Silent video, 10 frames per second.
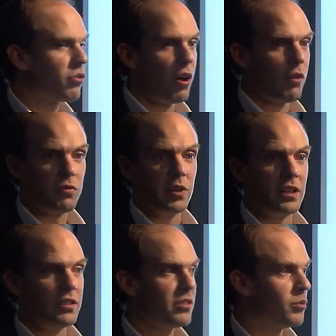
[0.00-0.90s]
craft
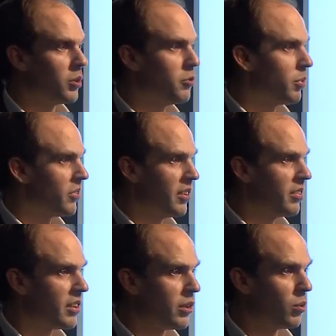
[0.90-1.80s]
guilds, which
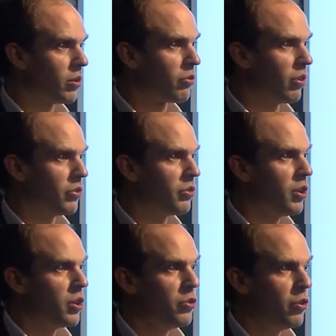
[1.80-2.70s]
persisted all across
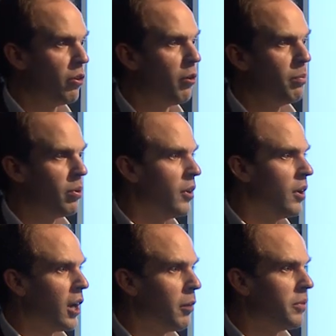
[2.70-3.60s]
Europe
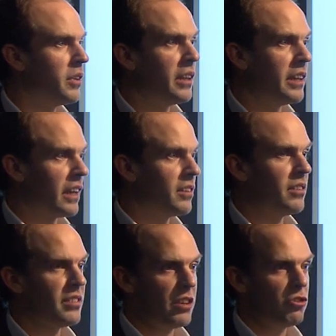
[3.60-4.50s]
up until the
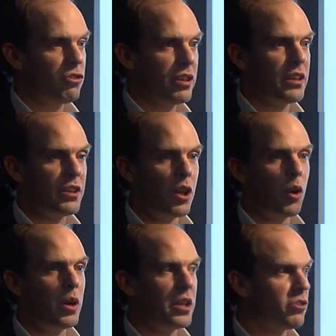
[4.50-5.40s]
19th century, had
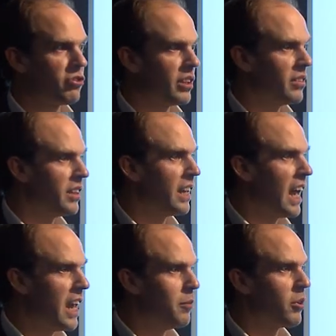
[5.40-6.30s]
no interest in
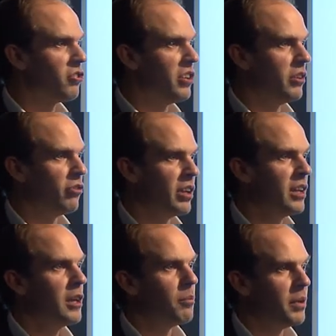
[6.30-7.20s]
any
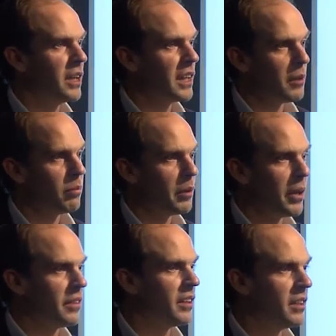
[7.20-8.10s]
machinery being
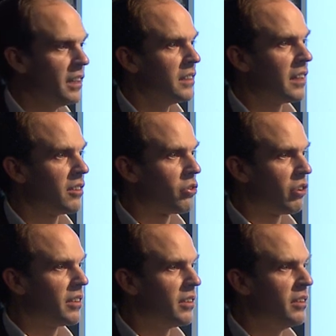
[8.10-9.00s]
implemented that
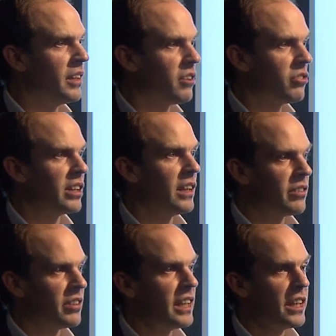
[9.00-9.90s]
threatened their skills and